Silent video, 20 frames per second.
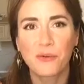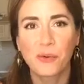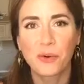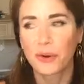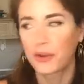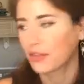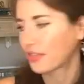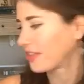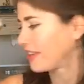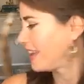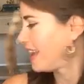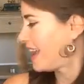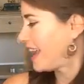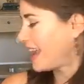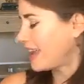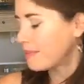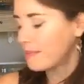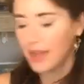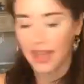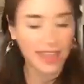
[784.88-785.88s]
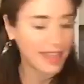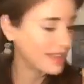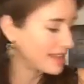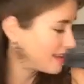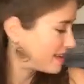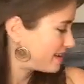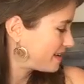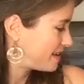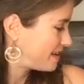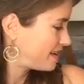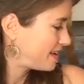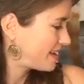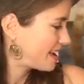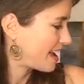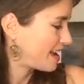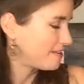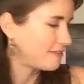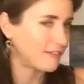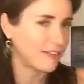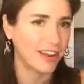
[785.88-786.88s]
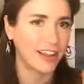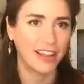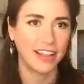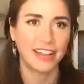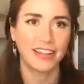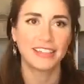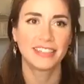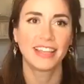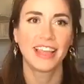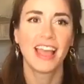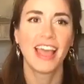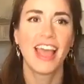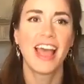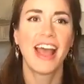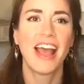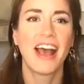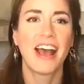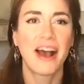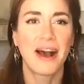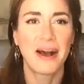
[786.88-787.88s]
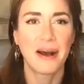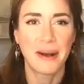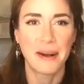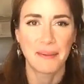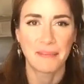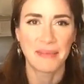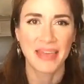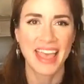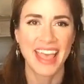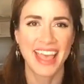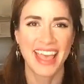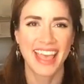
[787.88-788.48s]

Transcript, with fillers: forth. Hey Ben, hey friend. Um,